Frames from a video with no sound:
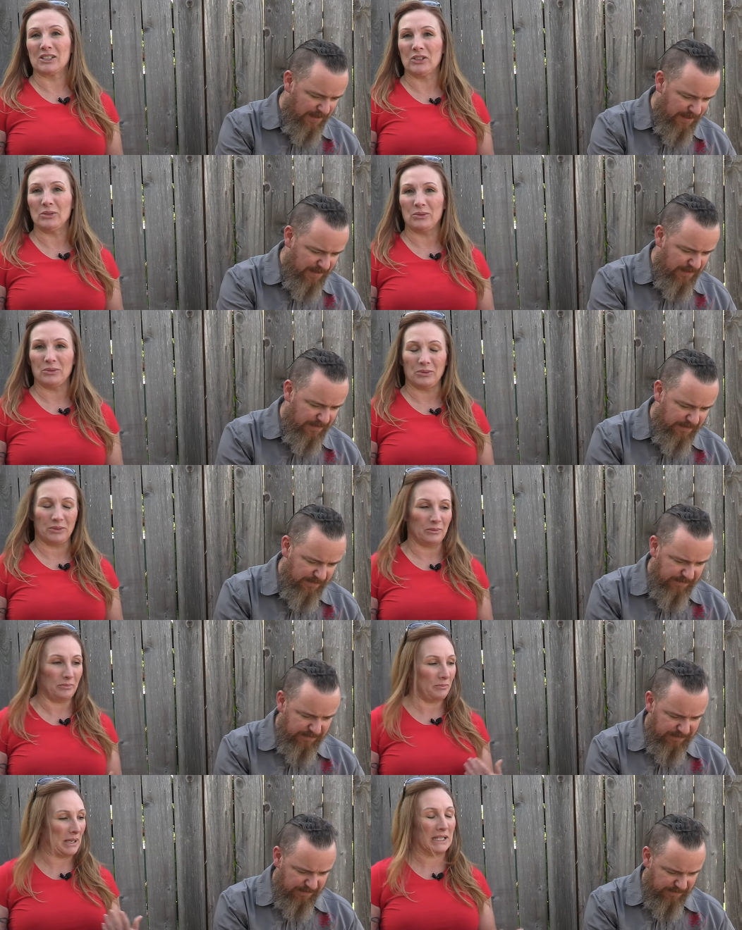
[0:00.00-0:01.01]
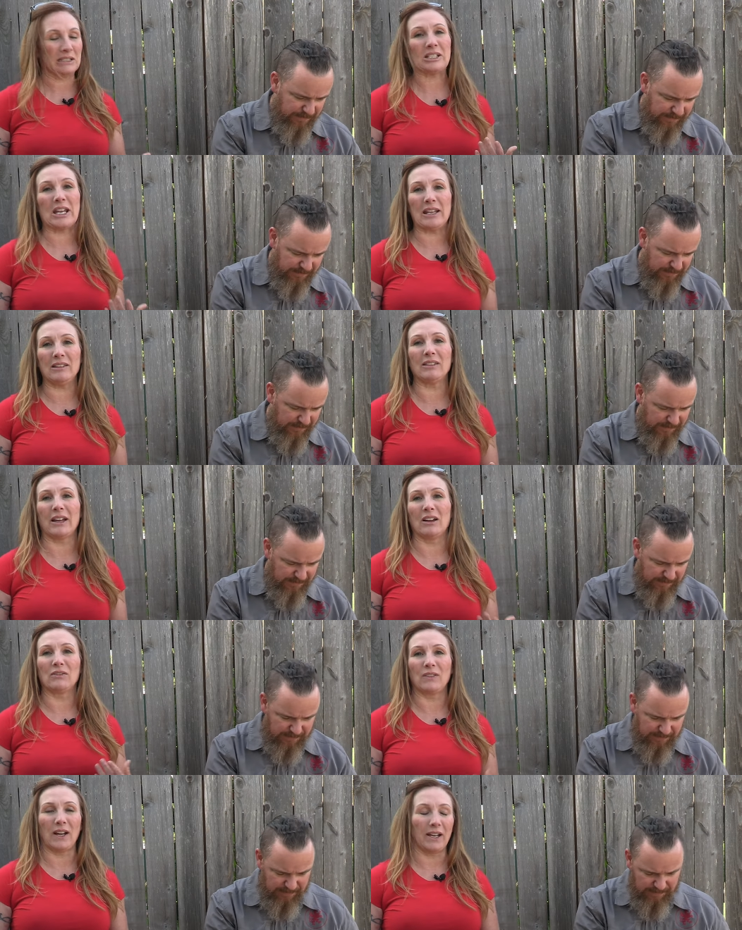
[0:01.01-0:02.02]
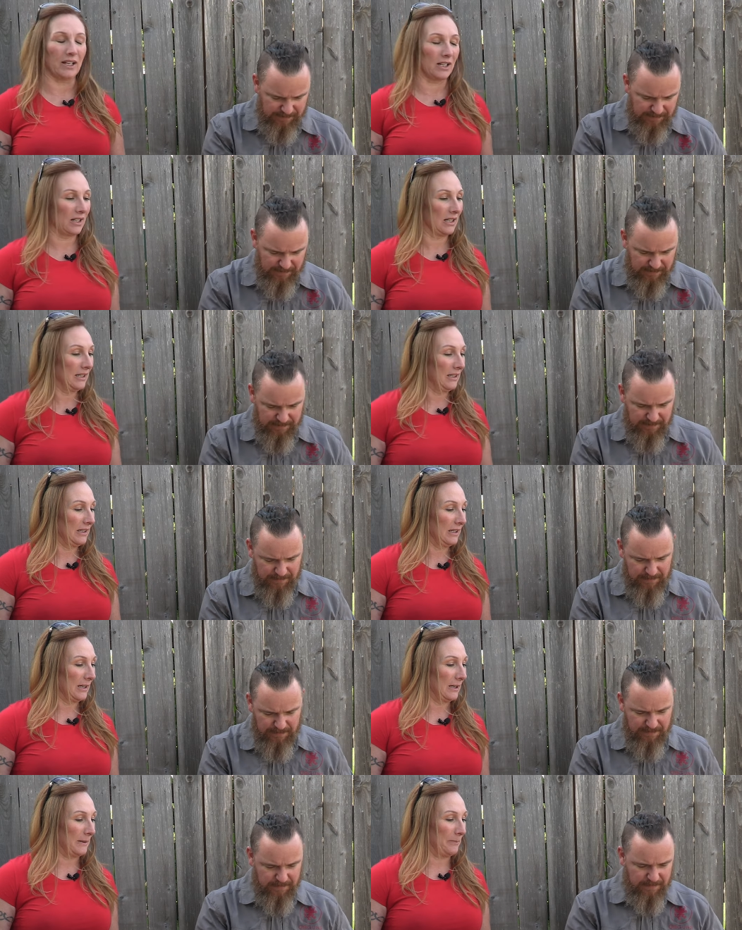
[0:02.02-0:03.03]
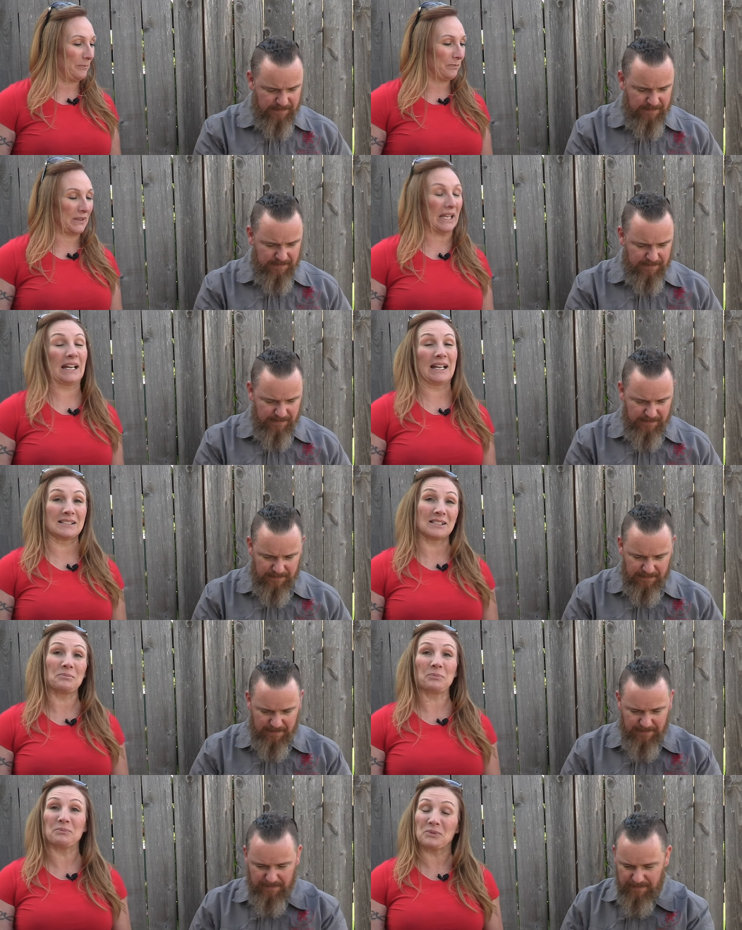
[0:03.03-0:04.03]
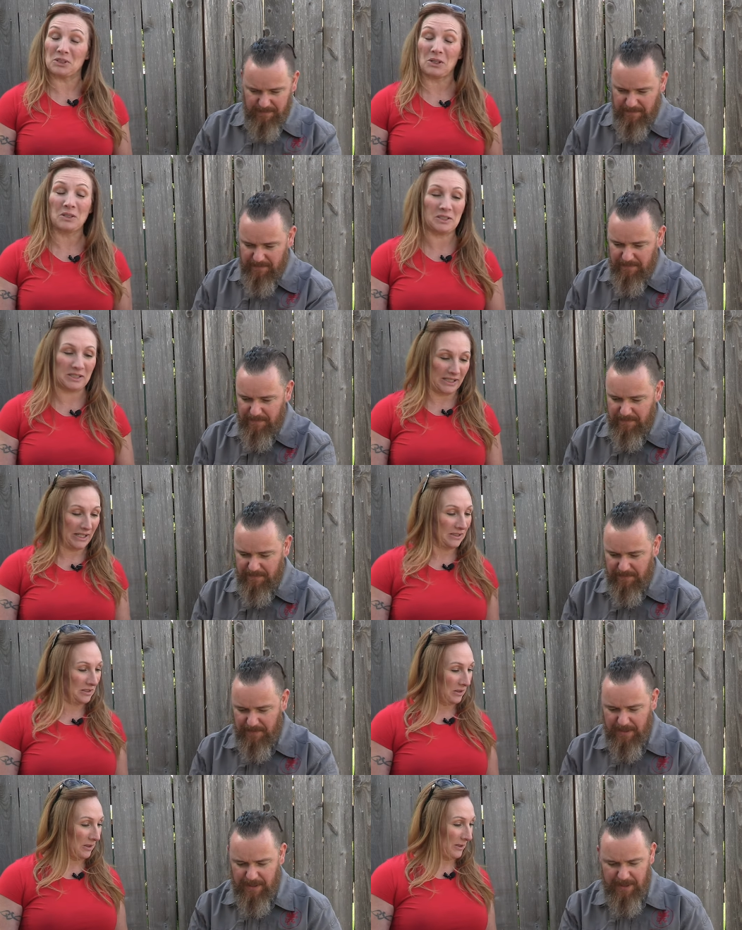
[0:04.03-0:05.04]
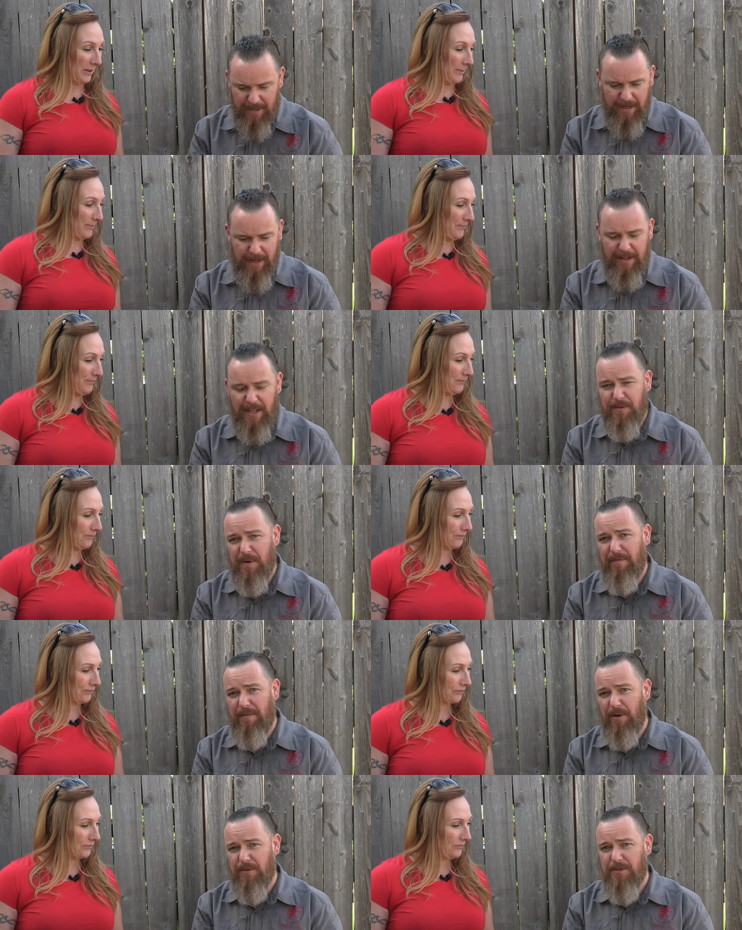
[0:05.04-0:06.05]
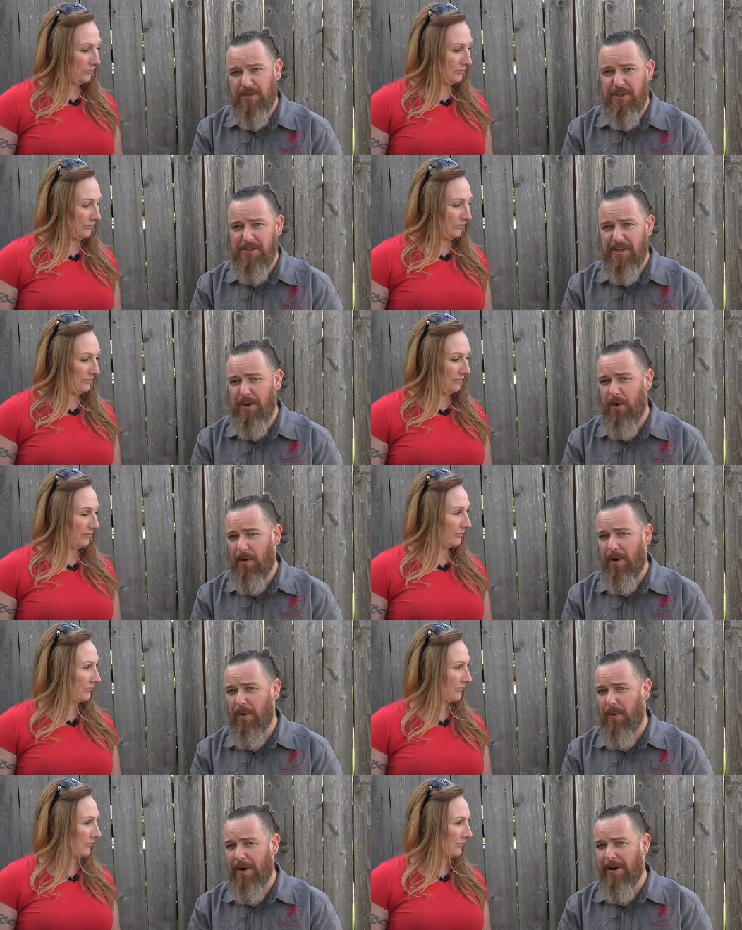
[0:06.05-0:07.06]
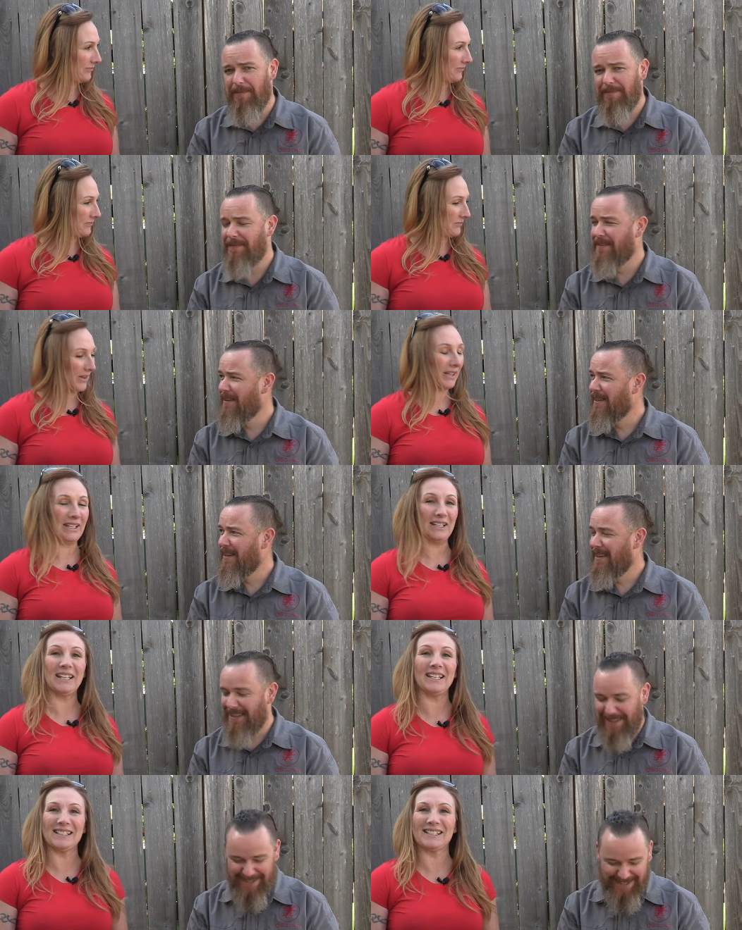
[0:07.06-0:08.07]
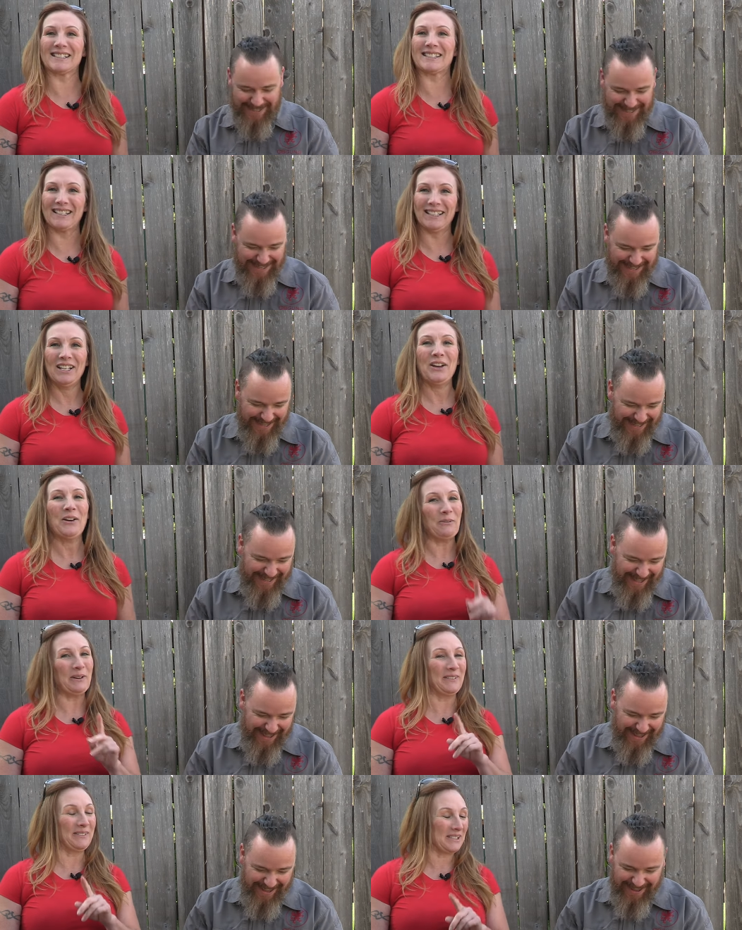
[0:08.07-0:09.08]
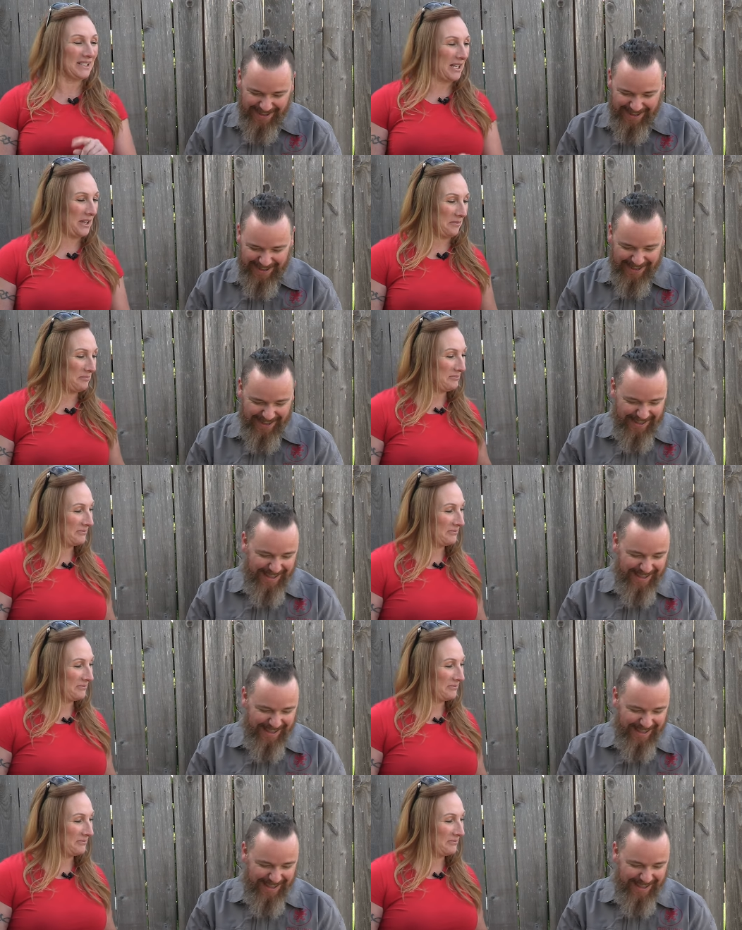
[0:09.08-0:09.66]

Speaker 1: to maintain that fire um, as it starts to get dark.
Speaker 2: And that's right, folks. She said "Hori hori."
Speaker 1: It is. we looked it up.